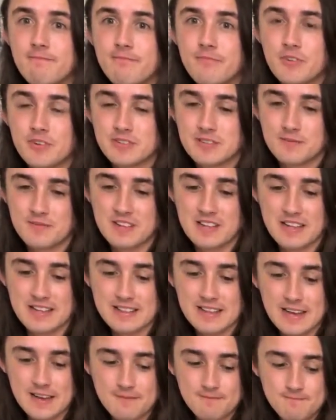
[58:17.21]
or something like
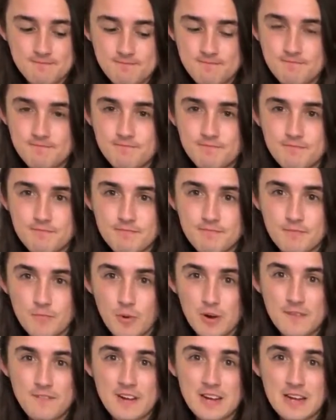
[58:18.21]
that.
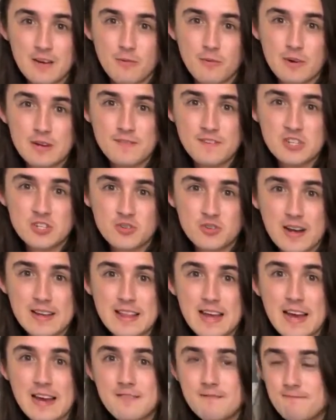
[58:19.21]
What if I try
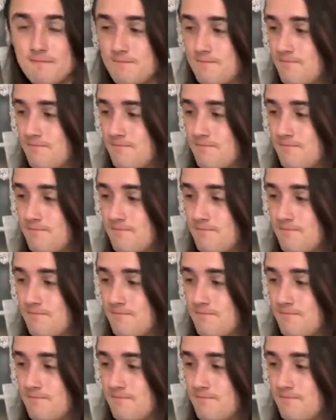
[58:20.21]
that?